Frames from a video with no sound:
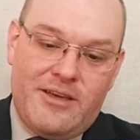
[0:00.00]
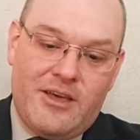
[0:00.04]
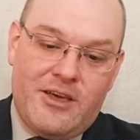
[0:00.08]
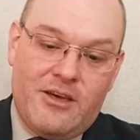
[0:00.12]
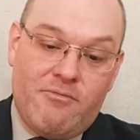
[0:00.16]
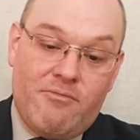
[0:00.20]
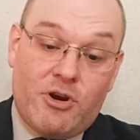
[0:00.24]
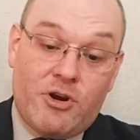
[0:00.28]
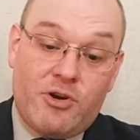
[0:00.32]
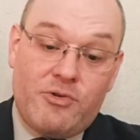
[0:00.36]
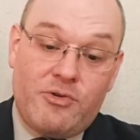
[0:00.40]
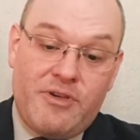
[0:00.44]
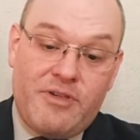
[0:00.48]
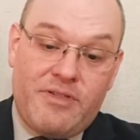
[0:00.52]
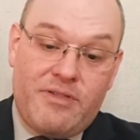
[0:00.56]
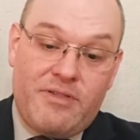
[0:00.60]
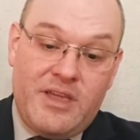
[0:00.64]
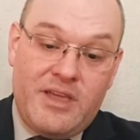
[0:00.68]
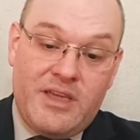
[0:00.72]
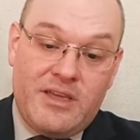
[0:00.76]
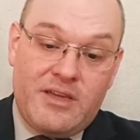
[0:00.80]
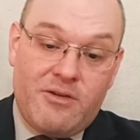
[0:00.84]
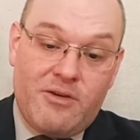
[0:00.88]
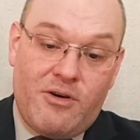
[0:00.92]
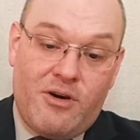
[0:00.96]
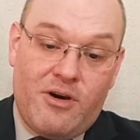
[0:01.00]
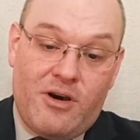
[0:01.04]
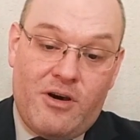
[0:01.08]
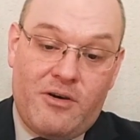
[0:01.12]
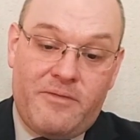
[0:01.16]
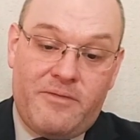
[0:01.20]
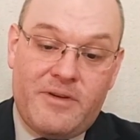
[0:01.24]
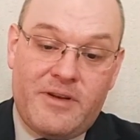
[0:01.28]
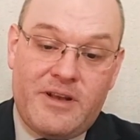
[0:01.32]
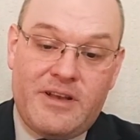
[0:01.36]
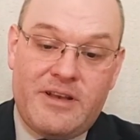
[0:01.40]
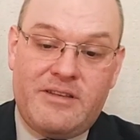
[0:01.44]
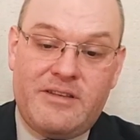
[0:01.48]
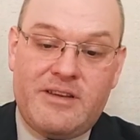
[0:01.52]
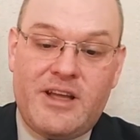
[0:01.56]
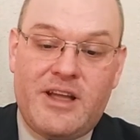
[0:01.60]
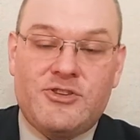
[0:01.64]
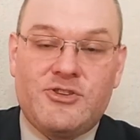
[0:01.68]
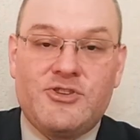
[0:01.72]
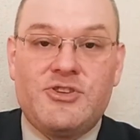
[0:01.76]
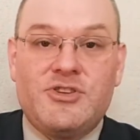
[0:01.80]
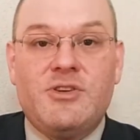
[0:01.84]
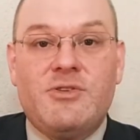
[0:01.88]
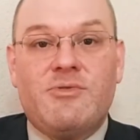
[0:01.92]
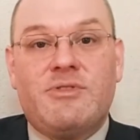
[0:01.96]
What do you think of
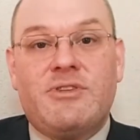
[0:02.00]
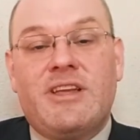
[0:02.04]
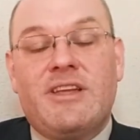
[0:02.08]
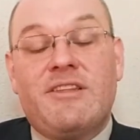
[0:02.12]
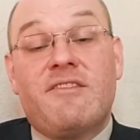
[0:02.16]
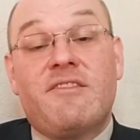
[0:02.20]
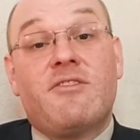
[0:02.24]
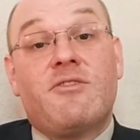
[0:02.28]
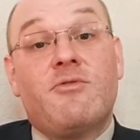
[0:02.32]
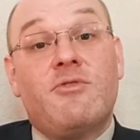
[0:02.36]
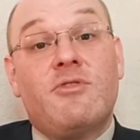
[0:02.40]
nudge units?